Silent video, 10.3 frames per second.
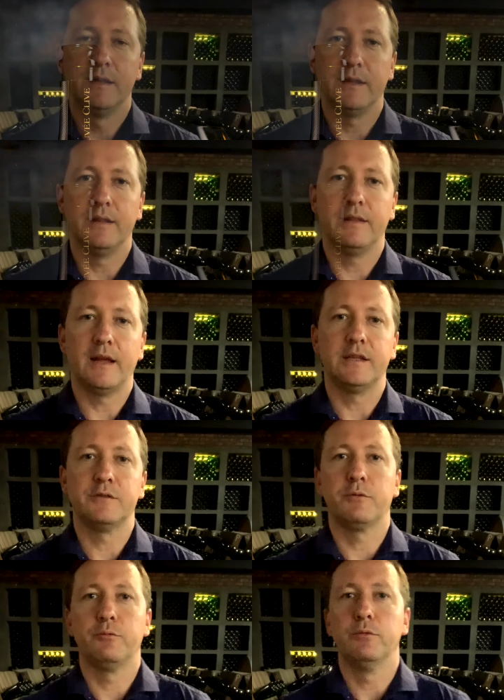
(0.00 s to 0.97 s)
then that
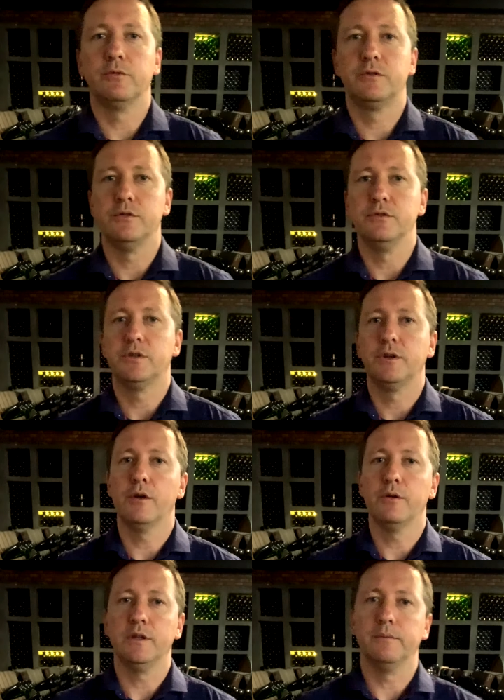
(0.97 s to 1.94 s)
is what we will choose to
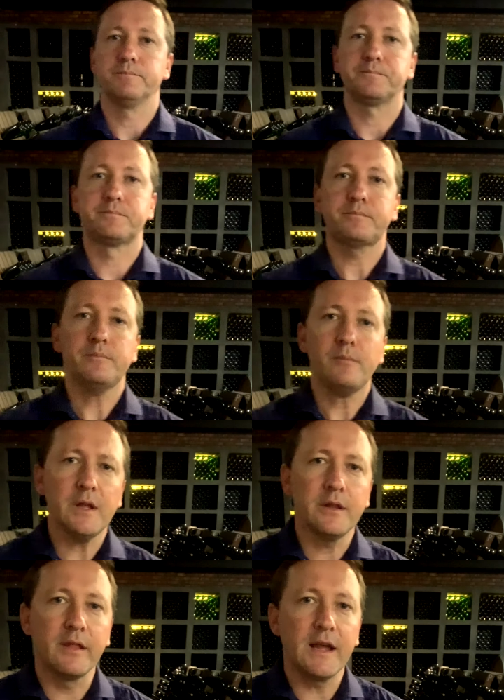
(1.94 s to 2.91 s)
go in.
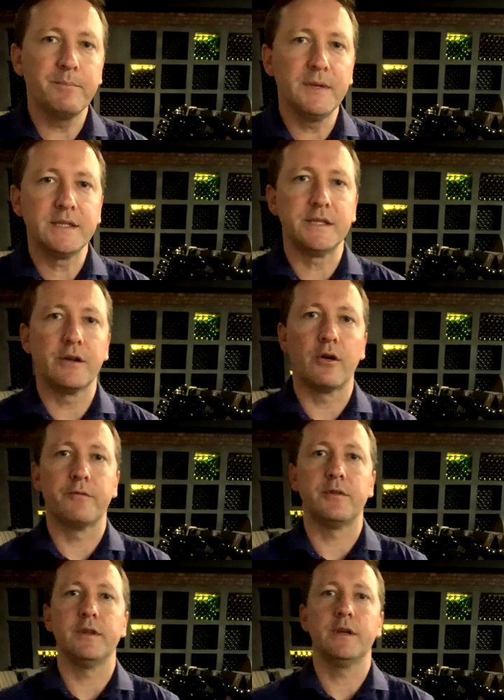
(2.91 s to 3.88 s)
Now that means year
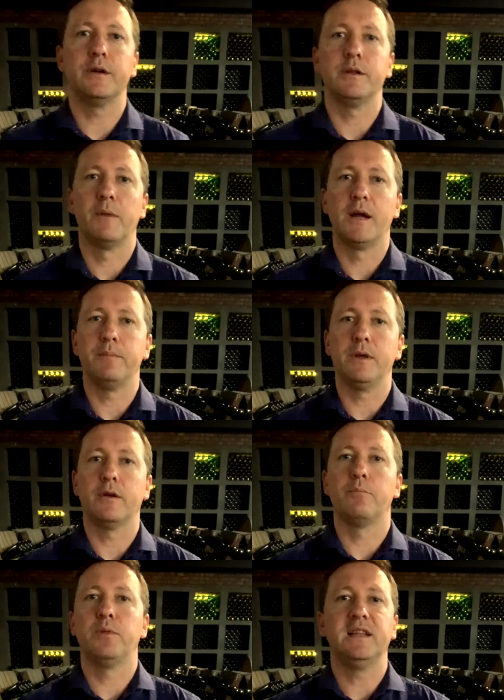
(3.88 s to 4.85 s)
after year it might be a
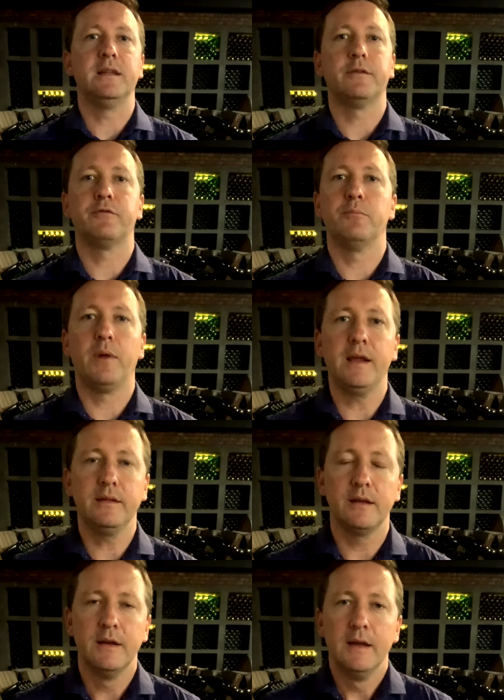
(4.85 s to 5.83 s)
completely different
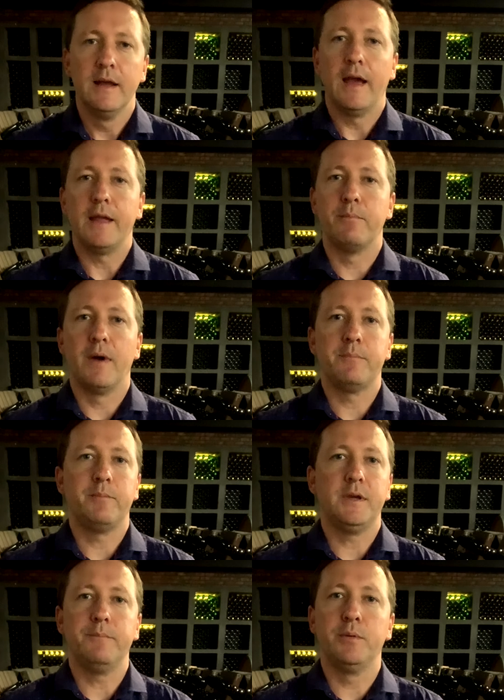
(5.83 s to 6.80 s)
blend. It might
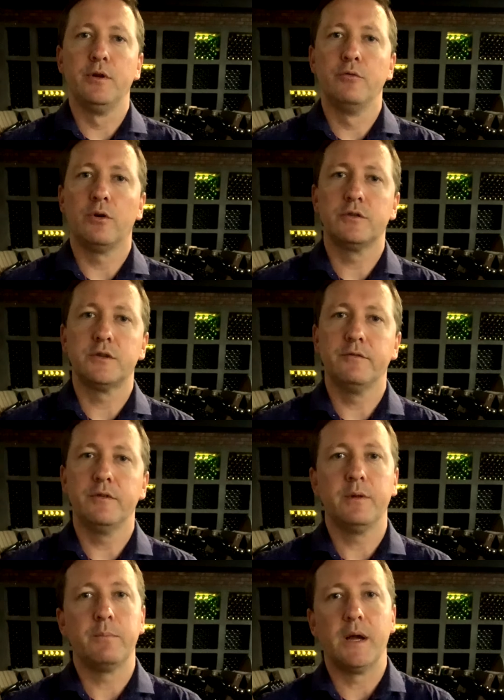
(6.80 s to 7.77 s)
be Pinot Noir
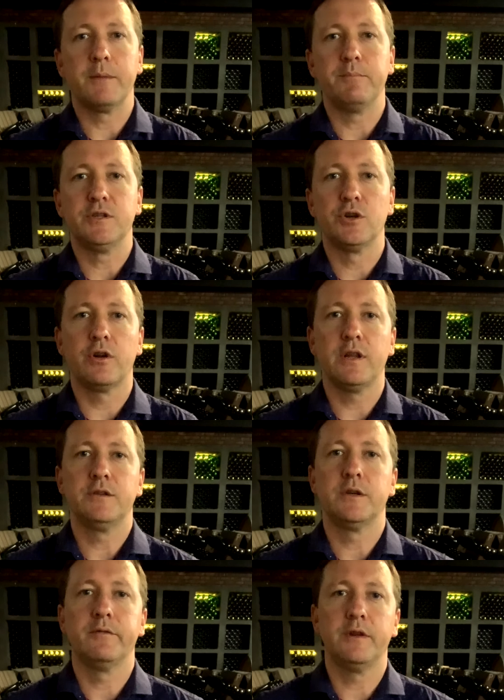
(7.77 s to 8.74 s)
driven, it might be
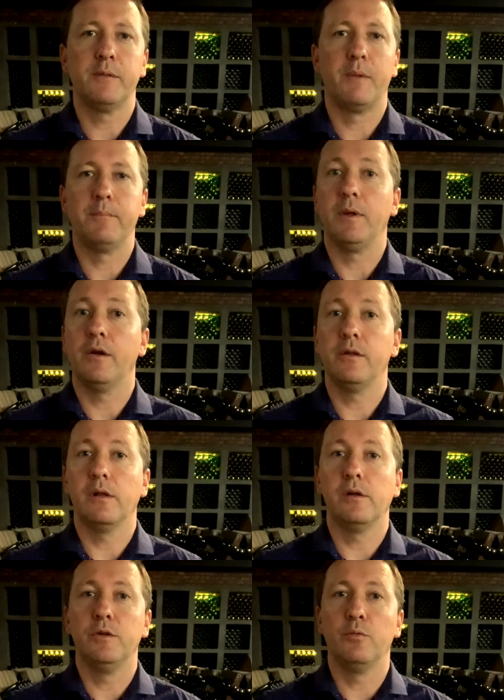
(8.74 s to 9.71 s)
Chardonnay driven, it might be
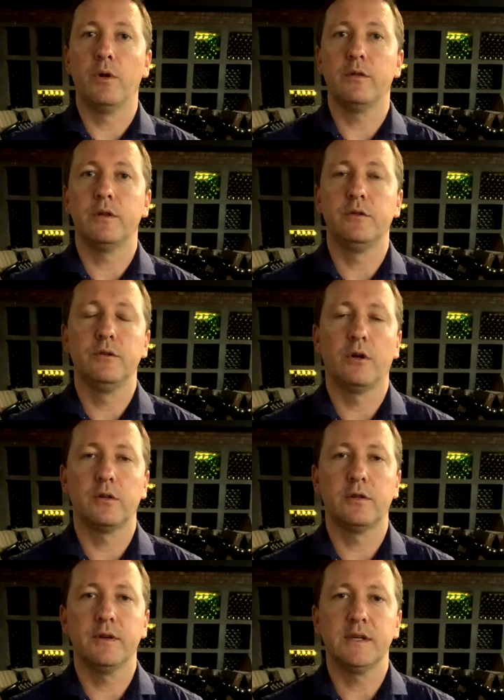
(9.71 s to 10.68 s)
only one of the two
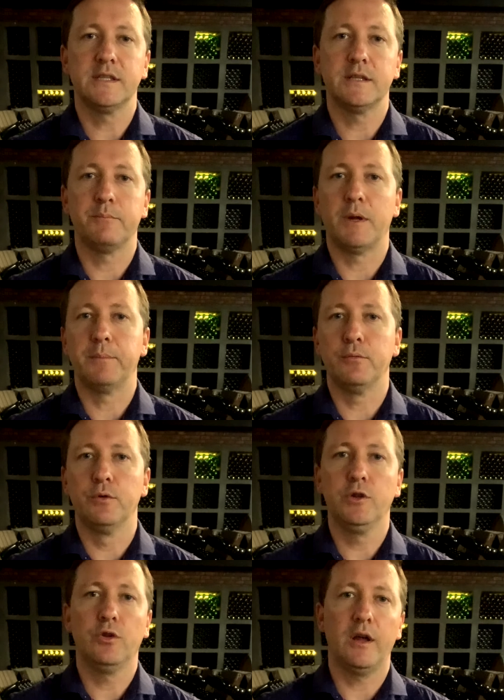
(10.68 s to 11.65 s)
cultivars, it might be
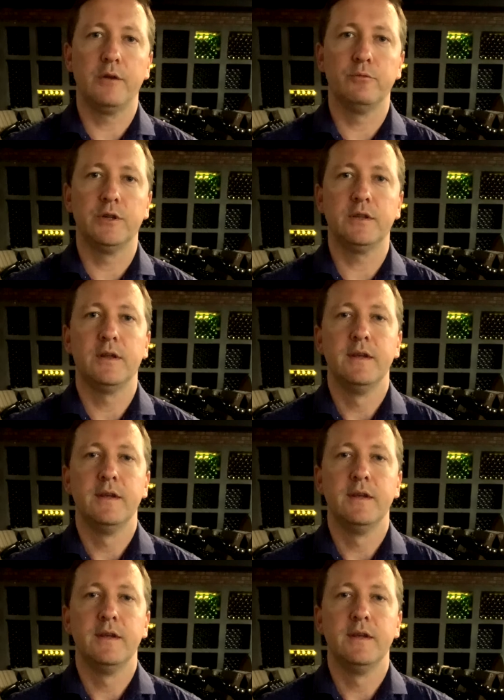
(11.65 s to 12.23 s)
wooded or unwooded.